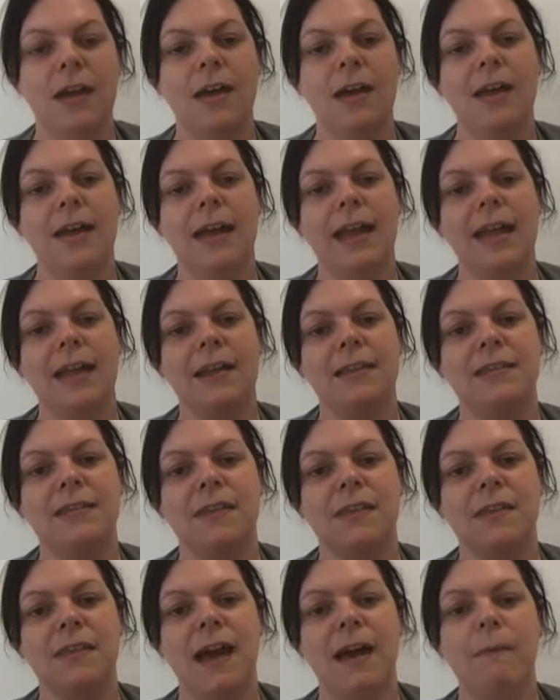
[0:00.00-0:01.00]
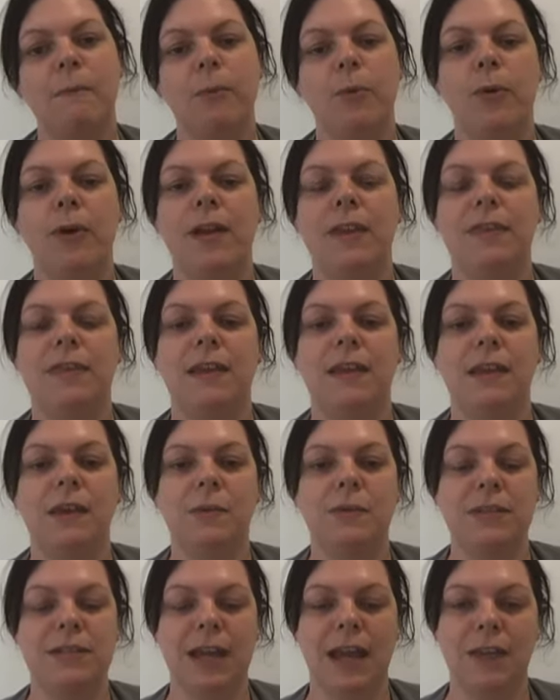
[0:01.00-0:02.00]
It's at that point that you
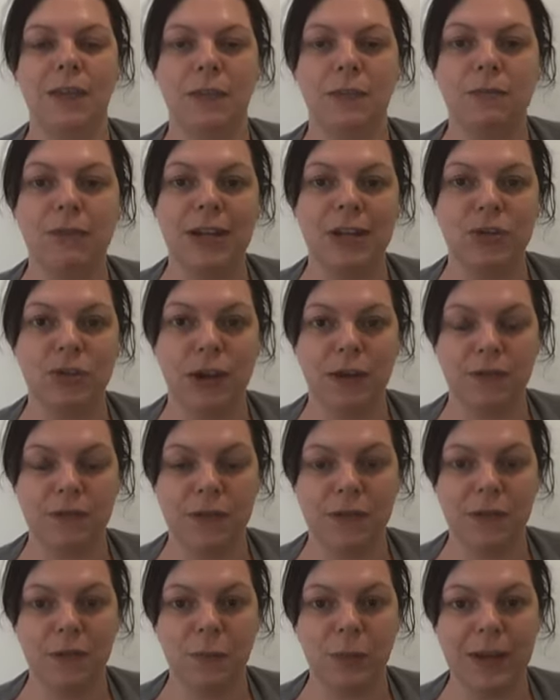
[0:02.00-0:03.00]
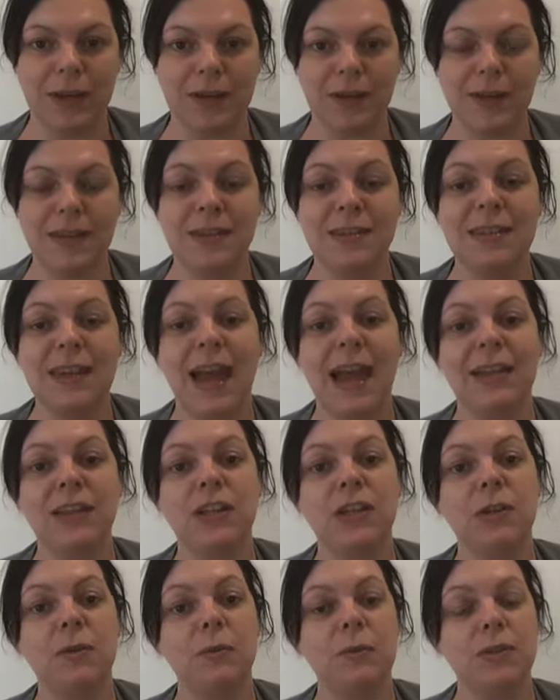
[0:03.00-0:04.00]
would take the redraft to the witness
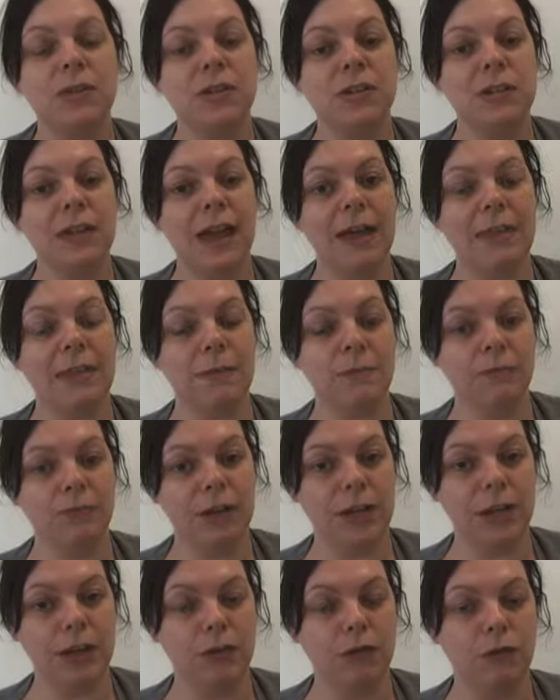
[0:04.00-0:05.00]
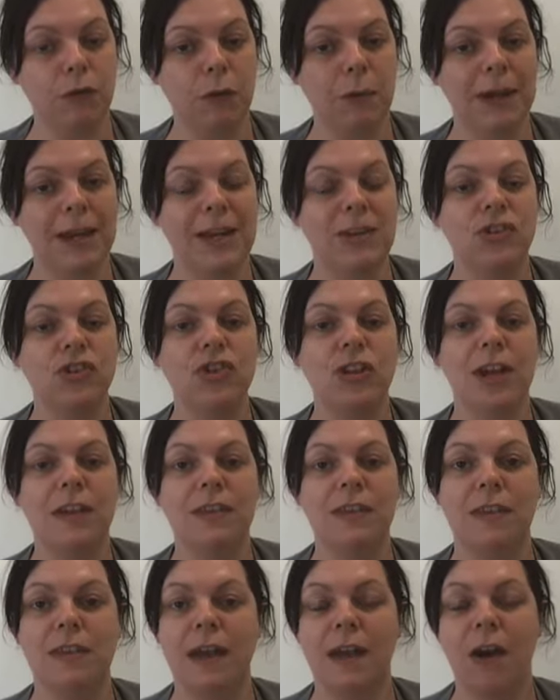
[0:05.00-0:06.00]
and you would let them read through it and check
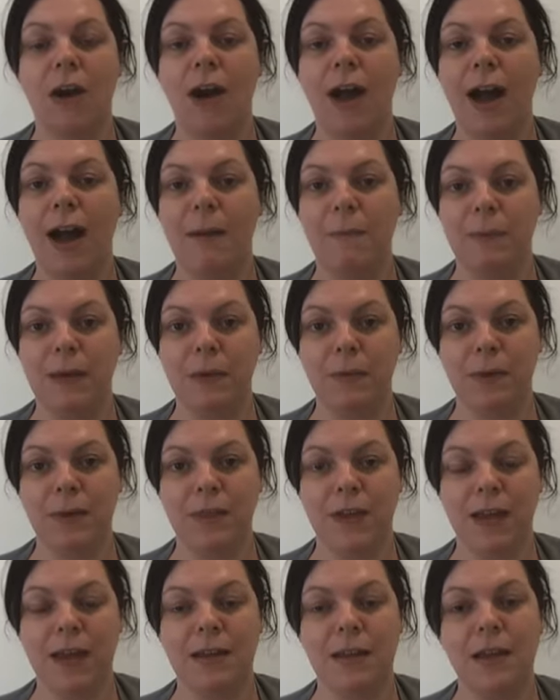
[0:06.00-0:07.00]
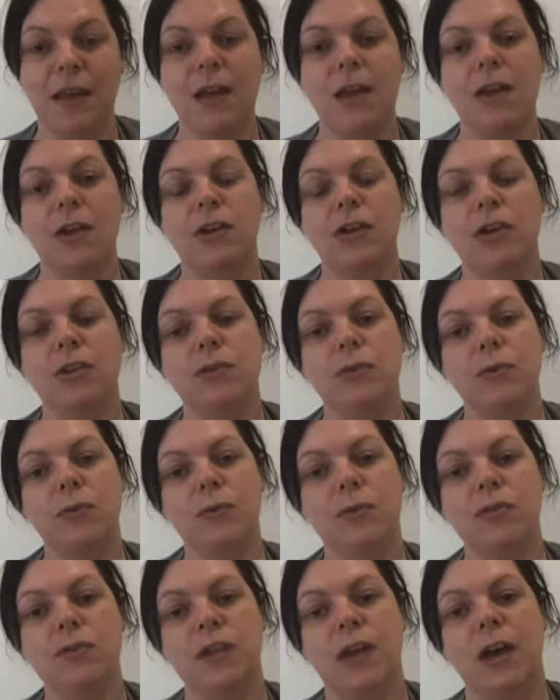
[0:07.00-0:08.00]
that they are happy with it. You'd
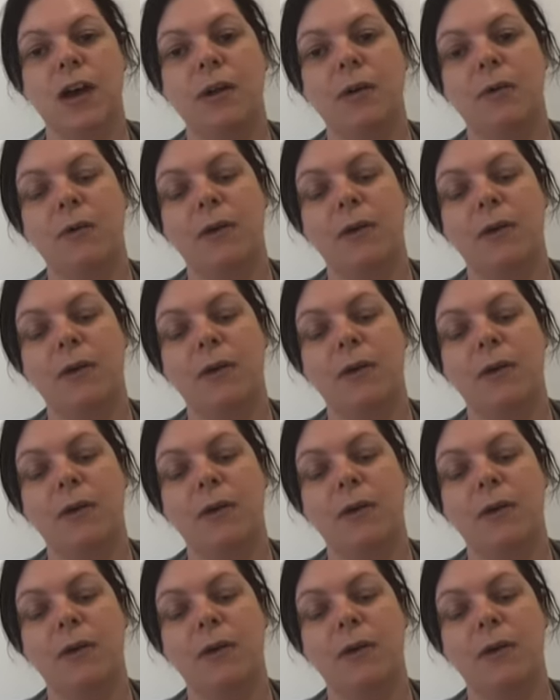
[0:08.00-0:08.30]
also